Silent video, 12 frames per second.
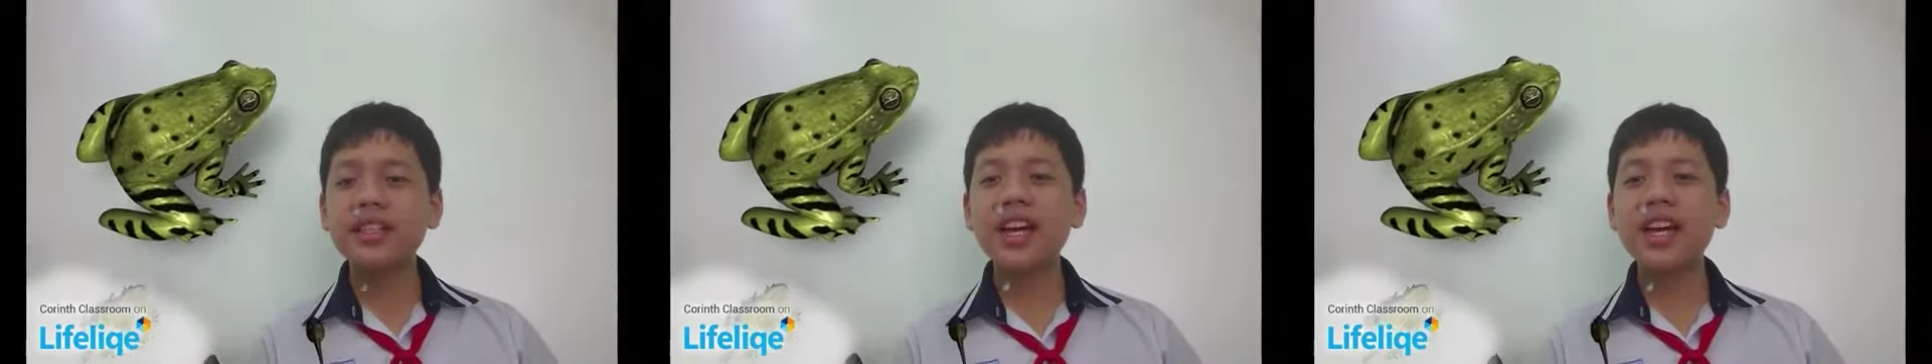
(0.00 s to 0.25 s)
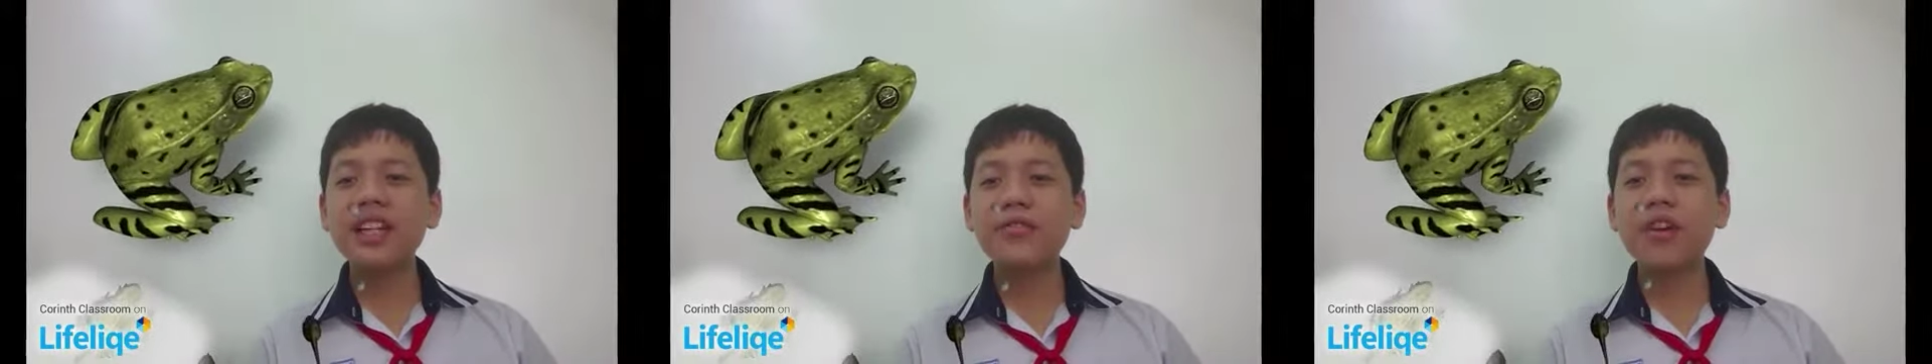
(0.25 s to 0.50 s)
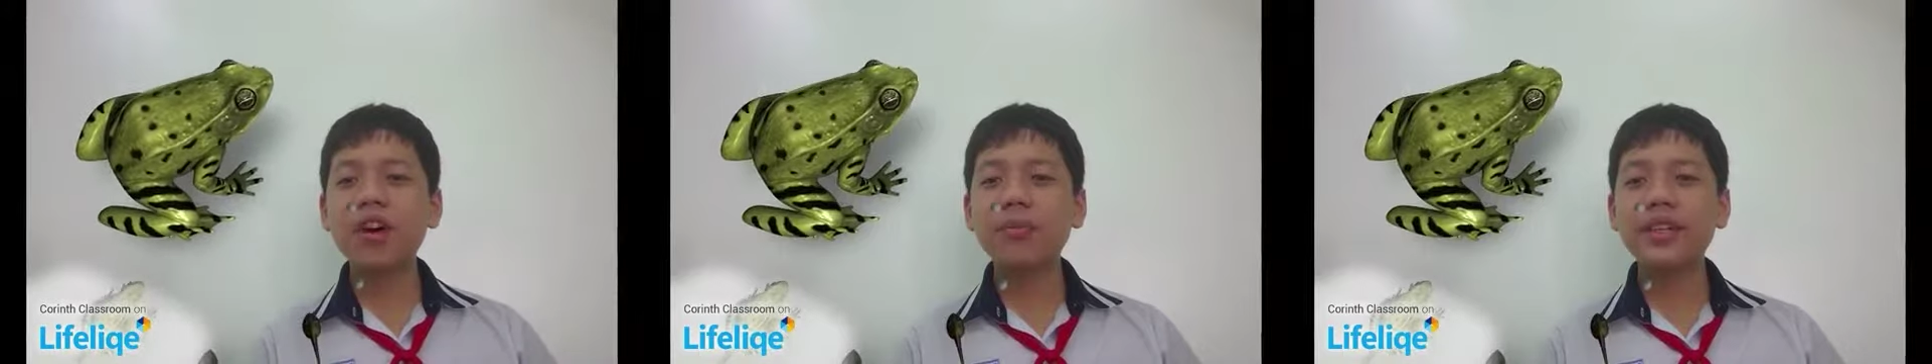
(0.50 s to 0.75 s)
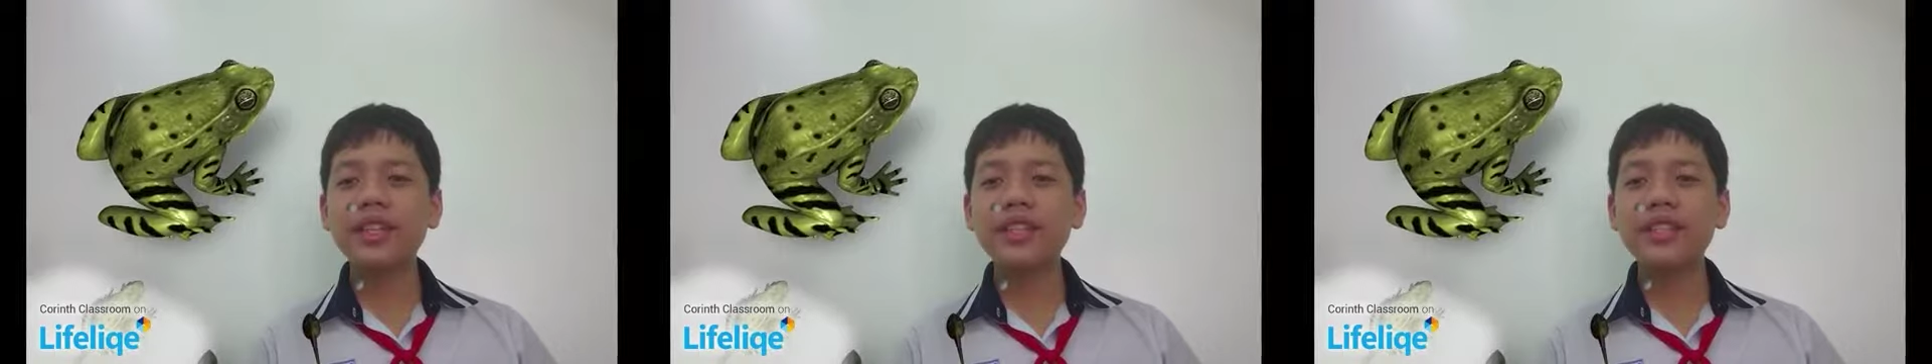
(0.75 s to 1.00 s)
The tiny
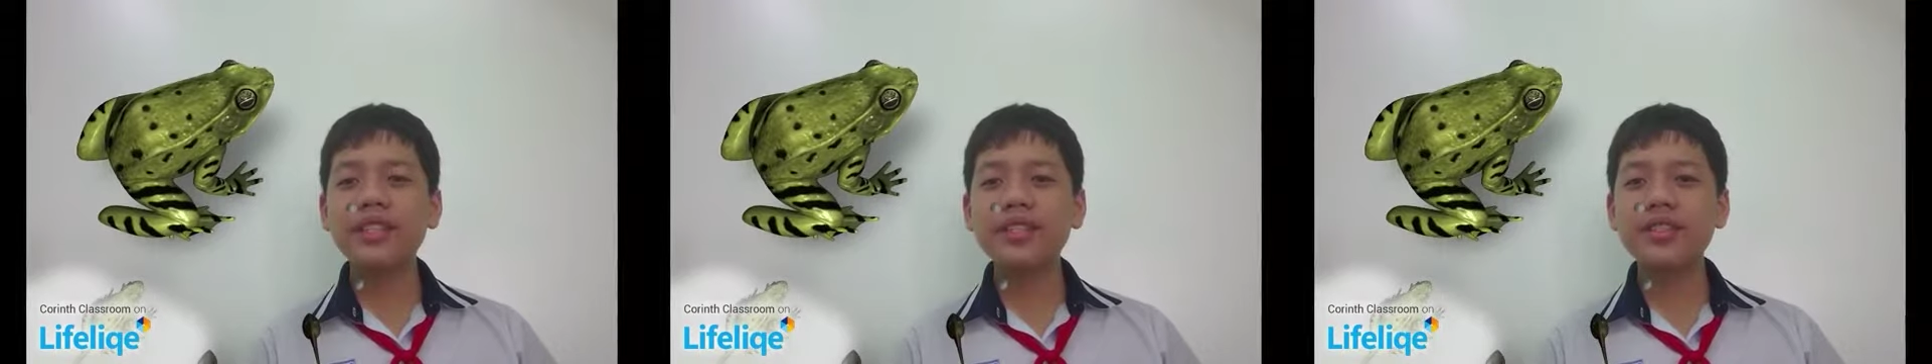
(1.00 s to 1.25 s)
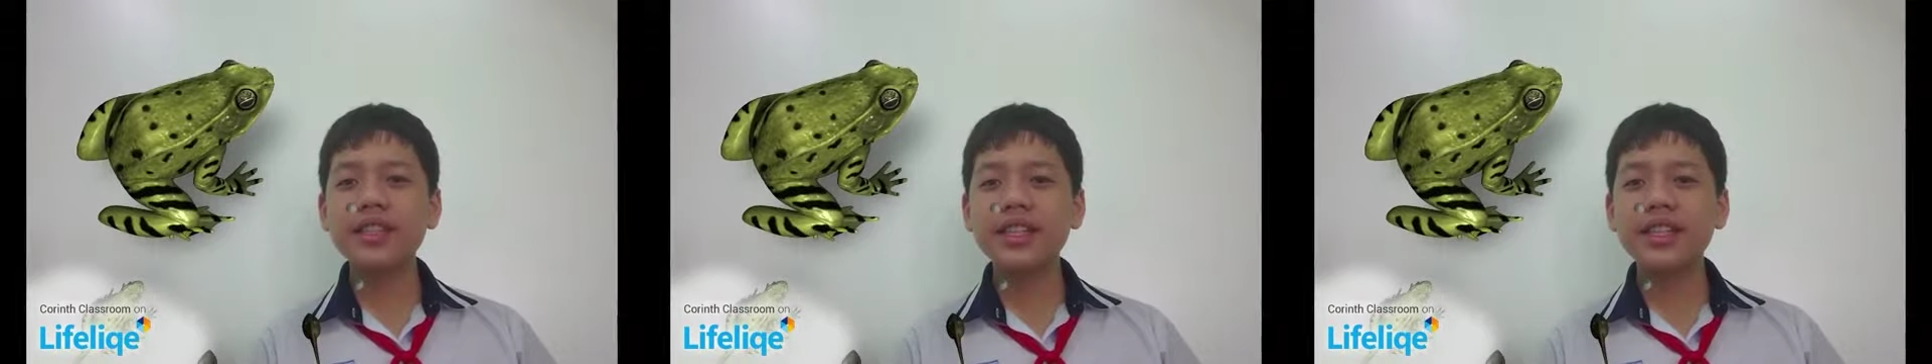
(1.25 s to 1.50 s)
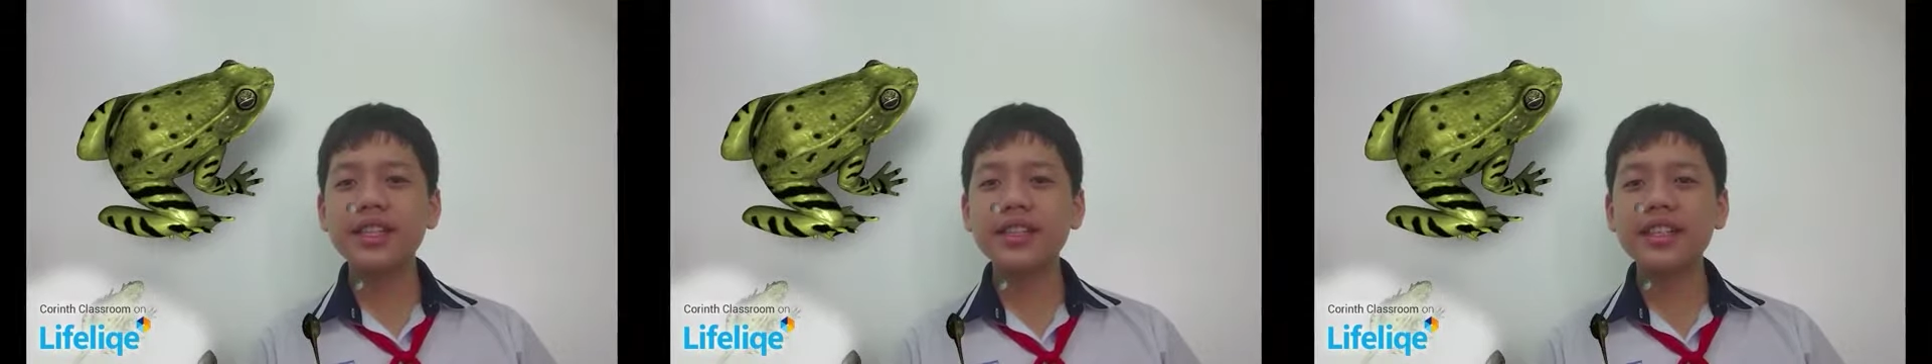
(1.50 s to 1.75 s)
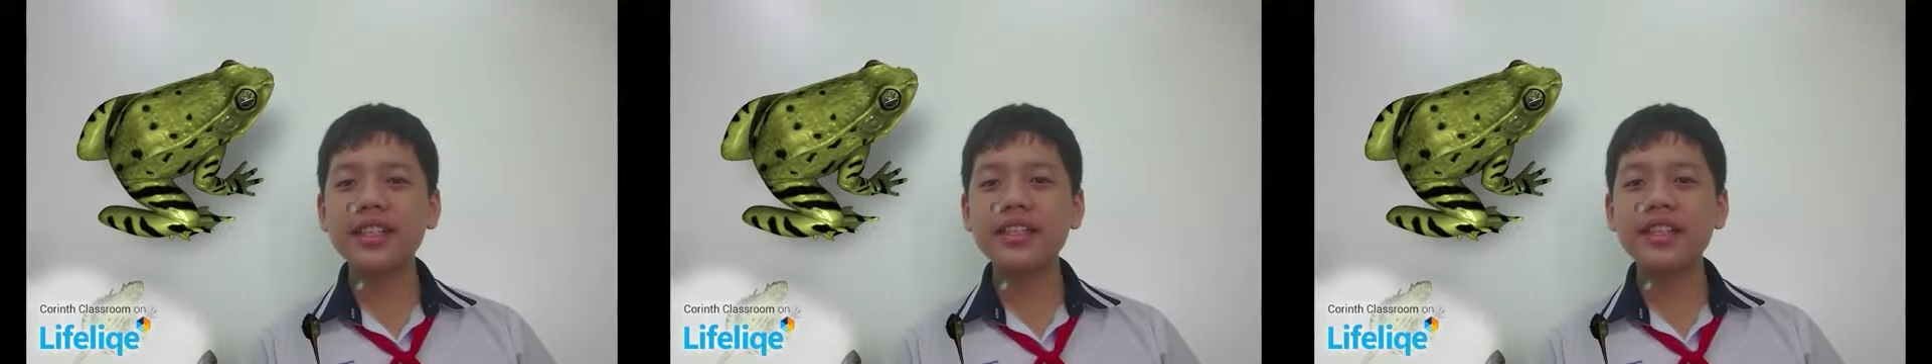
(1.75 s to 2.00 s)
frog begins to
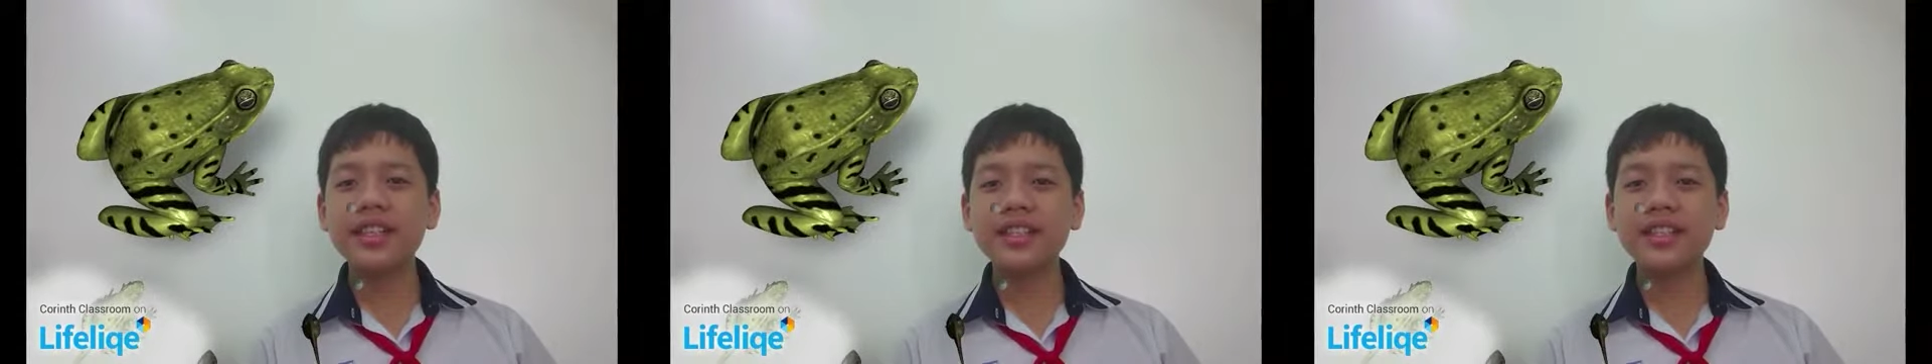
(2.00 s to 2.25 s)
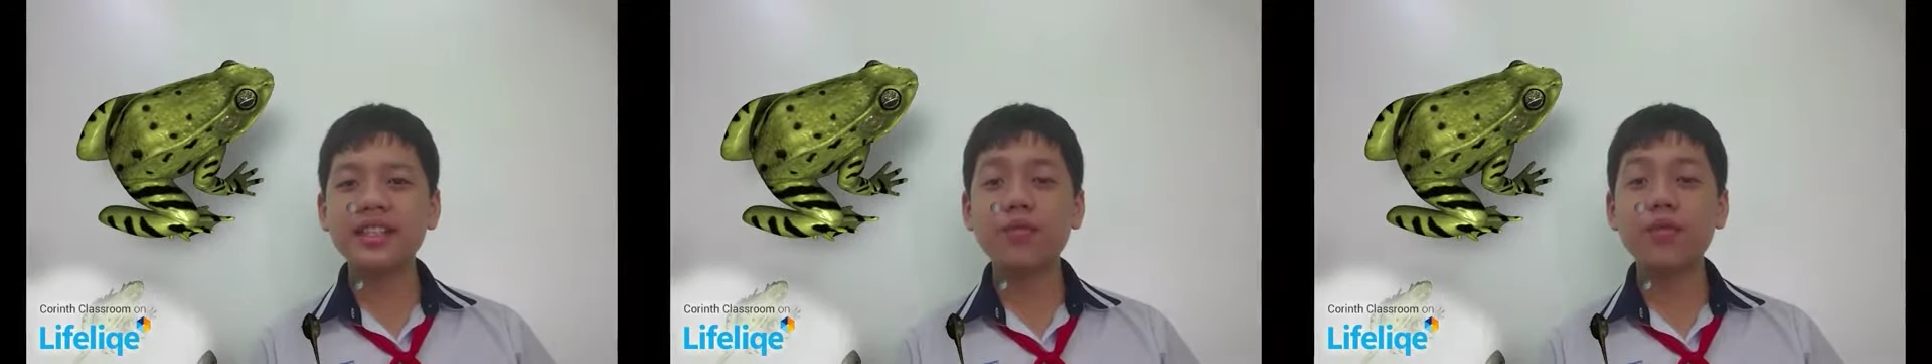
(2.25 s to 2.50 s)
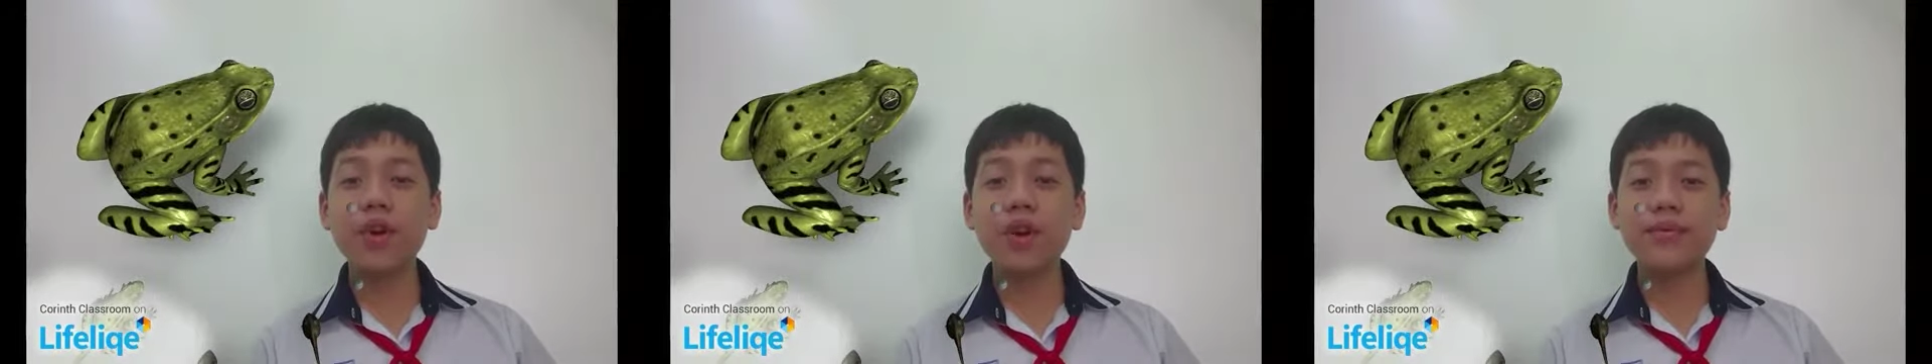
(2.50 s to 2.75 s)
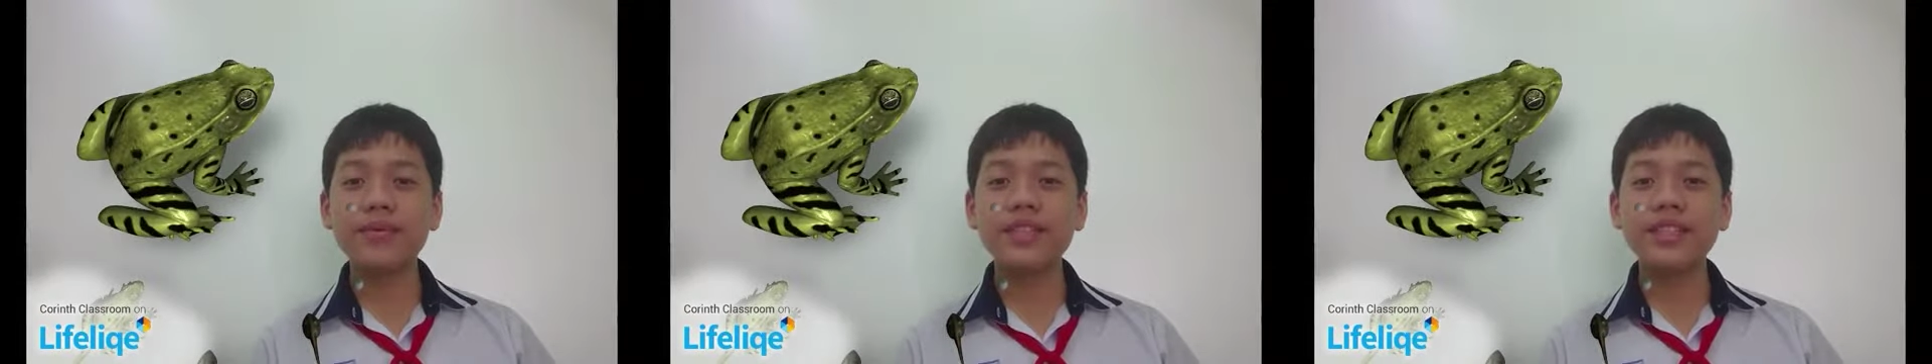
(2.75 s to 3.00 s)
eat insects and
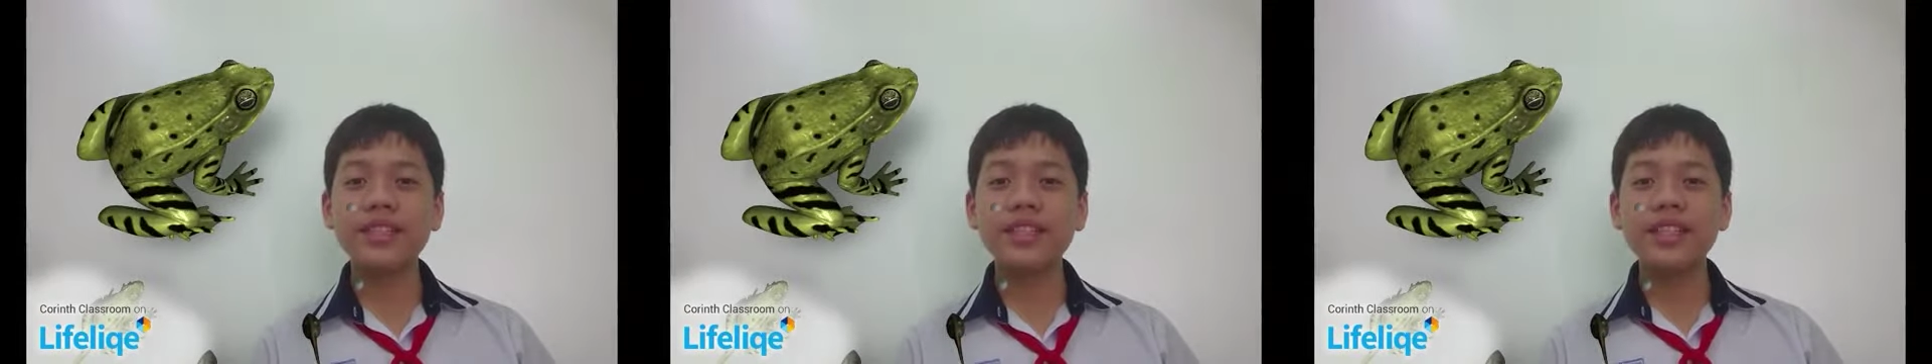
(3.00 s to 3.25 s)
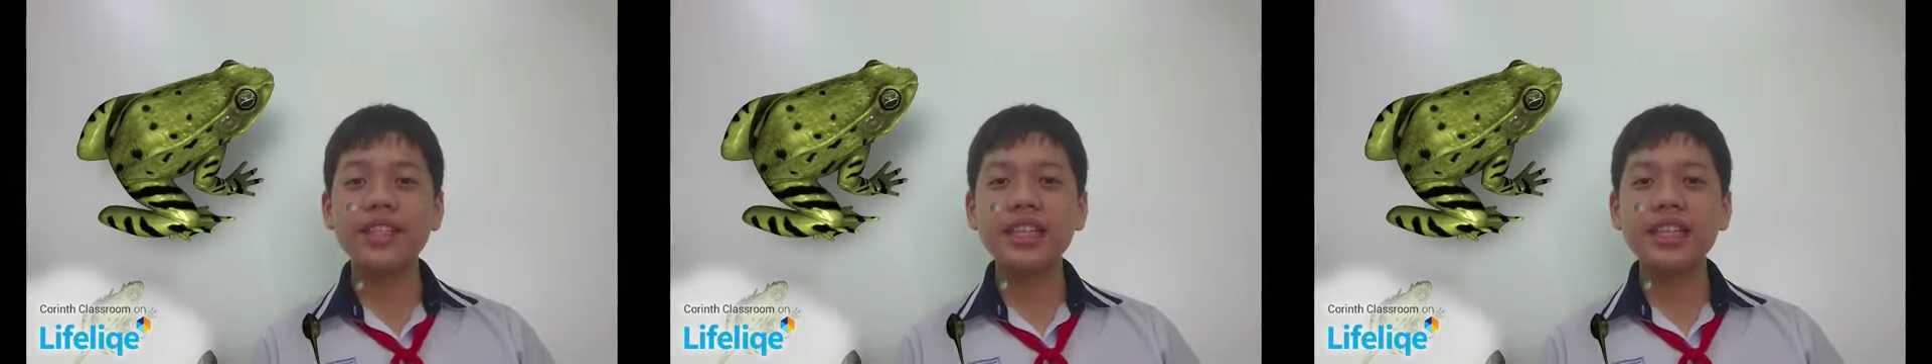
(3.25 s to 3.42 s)
worms.